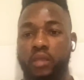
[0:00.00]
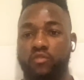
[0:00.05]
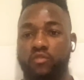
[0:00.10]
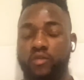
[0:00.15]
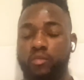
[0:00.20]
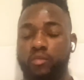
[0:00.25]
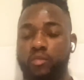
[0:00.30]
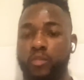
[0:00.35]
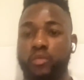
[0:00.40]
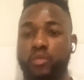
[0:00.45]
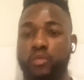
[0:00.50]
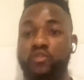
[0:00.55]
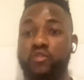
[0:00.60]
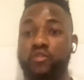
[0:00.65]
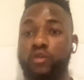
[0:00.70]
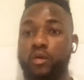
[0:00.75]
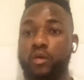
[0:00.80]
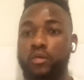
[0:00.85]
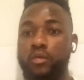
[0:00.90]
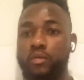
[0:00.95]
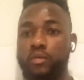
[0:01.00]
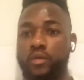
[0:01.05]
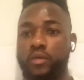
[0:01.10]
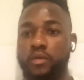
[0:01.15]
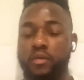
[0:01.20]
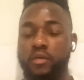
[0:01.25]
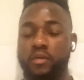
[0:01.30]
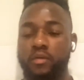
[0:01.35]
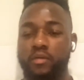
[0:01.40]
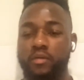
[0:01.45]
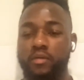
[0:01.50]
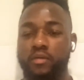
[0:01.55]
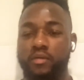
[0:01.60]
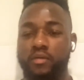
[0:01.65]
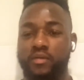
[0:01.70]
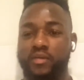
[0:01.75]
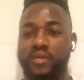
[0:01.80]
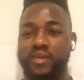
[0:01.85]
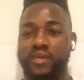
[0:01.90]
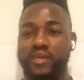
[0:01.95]
can feel people slow. You know,
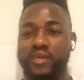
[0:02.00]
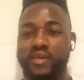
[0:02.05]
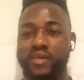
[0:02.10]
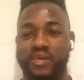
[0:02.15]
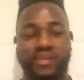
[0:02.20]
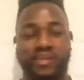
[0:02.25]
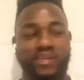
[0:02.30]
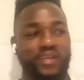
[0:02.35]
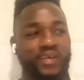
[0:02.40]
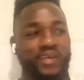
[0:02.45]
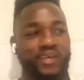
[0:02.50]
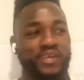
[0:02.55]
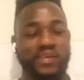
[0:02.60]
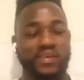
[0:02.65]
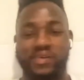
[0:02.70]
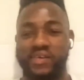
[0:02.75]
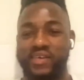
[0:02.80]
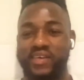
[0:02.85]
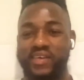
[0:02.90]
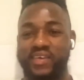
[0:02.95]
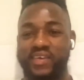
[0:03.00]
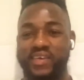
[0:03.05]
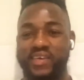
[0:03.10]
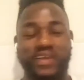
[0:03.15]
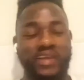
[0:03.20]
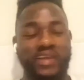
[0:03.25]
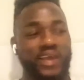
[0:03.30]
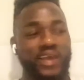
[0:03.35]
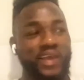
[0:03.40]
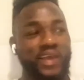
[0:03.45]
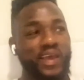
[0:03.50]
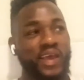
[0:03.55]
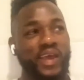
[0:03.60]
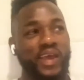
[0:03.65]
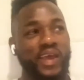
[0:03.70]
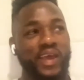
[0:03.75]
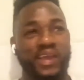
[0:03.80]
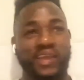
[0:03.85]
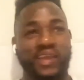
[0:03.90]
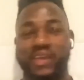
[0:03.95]
like. Uh,
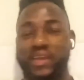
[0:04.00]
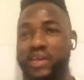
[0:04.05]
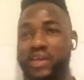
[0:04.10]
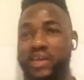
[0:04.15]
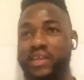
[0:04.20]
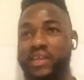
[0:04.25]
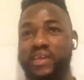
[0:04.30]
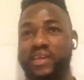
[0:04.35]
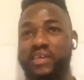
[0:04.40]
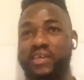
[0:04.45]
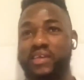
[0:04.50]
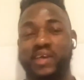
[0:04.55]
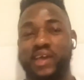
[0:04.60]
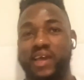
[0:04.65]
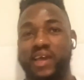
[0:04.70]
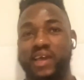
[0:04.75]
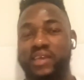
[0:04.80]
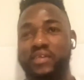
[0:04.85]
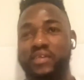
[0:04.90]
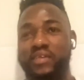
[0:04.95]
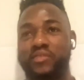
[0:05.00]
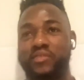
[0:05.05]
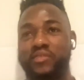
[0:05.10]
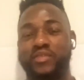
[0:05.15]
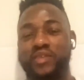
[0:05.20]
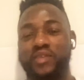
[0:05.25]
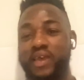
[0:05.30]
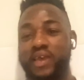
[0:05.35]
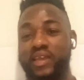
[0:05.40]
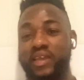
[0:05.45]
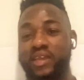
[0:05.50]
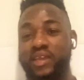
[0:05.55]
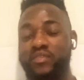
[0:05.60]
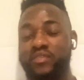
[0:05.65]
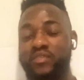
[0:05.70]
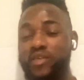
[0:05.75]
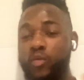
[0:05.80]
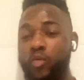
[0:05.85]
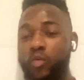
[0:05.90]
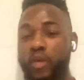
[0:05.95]
I can like I can I can
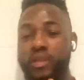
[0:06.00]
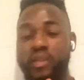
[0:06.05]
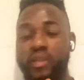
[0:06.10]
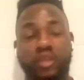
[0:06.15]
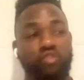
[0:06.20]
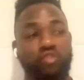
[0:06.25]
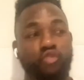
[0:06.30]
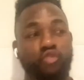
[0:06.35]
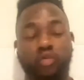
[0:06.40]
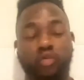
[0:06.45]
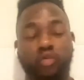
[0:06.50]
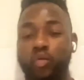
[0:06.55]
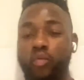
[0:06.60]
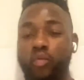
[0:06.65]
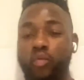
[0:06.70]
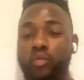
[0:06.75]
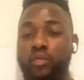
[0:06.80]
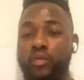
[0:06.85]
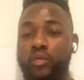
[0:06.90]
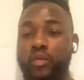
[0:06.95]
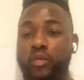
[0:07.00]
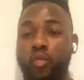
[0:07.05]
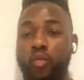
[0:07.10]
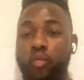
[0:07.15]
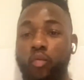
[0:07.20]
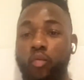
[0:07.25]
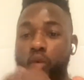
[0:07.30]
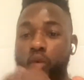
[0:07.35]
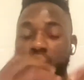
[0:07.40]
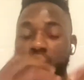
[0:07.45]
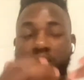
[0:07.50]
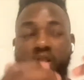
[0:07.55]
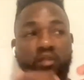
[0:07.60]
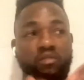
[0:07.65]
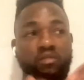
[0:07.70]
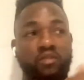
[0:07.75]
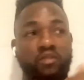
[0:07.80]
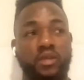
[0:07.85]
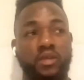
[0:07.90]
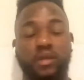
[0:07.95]
see when they throw, what they
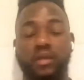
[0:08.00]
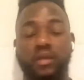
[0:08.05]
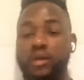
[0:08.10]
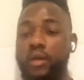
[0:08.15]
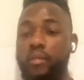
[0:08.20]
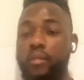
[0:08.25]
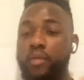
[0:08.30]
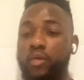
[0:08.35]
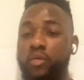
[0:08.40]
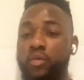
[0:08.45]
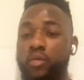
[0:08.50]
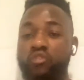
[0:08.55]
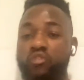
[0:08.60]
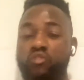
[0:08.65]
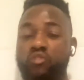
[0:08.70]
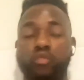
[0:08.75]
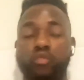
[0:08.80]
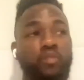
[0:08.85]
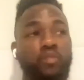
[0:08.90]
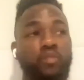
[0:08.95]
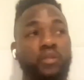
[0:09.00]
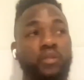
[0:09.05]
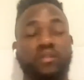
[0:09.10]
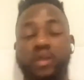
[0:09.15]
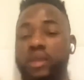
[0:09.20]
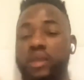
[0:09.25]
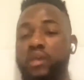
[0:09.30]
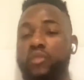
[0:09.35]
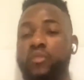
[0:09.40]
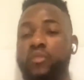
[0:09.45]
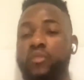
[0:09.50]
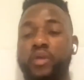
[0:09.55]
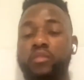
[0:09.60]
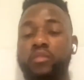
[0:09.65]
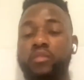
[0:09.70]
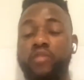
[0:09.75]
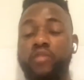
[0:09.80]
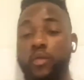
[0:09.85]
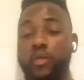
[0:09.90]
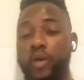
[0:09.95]
think about this movement. I can
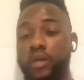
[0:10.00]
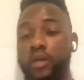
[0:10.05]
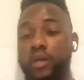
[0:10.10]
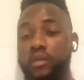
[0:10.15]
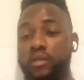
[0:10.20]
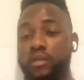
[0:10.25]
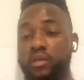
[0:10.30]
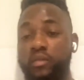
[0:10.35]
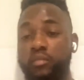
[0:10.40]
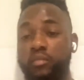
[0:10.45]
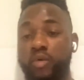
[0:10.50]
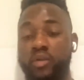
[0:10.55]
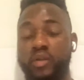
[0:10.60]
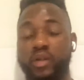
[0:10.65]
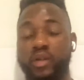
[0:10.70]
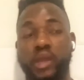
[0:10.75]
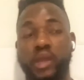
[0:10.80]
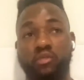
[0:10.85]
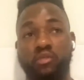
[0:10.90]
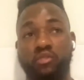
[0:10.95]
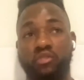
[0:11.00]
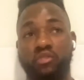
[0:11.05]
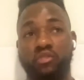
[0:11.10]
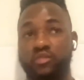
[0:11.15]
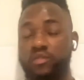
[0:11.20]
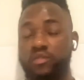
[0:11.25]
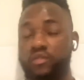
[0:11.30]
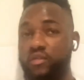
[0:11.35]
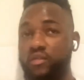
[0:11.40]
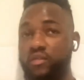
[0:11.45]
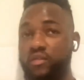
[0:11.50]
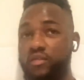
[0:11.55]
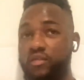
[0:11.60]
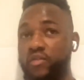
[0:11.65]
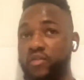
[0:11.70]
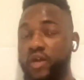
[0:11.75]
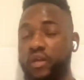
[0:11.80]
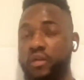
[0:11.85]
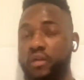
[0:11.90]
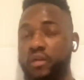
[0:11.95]
read very well the body language of the, the, the
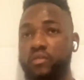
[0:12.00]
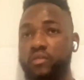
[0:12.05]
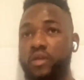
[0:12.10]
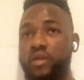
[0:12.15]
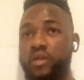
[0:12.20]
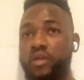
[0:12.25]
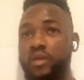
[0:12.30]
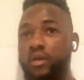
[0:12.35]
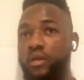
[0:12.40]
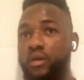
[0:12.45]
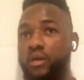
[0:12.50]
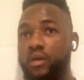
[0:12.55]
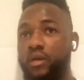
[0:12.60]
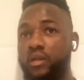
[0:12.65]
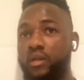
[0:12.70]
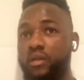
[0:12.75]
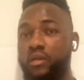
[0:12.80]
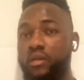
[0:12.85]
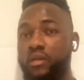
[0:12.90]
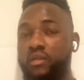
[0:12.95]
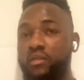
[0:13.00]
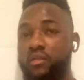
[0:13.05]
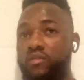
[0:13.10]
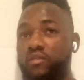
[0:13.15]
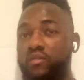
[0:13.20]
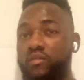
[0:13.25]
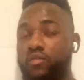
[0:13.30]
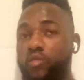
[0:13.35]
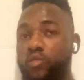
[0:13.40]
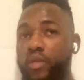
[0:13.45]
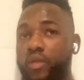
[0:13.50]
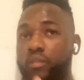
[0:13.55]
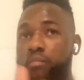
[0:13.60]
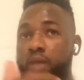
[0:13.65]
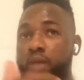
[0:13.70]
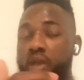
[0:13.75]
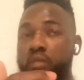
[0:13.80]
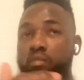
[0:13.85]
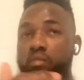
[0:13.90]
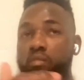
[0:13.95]
fighters, and this is what
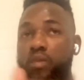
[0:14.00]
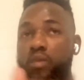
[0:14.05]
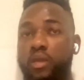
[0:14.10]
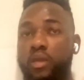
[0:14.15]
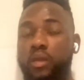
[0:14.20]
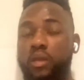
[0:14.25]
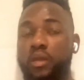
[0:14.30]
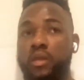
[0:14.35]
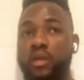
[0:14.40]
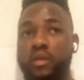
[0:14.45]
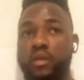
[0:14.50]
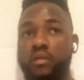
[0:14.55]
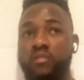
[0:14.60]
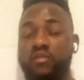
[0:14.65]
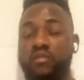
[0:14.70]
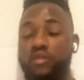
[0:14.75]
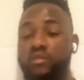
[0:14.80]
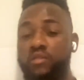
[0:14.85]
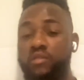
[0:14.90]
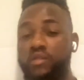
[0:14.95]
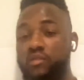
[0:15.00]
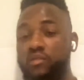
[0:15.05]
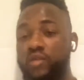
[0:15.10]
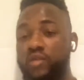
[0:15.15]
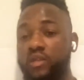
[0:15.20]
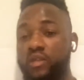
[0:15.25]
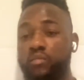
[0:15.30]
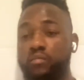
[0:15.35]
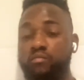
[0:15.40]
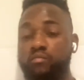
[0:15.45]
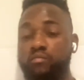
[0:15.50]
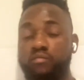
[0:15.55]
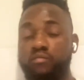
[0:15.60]
make me see things that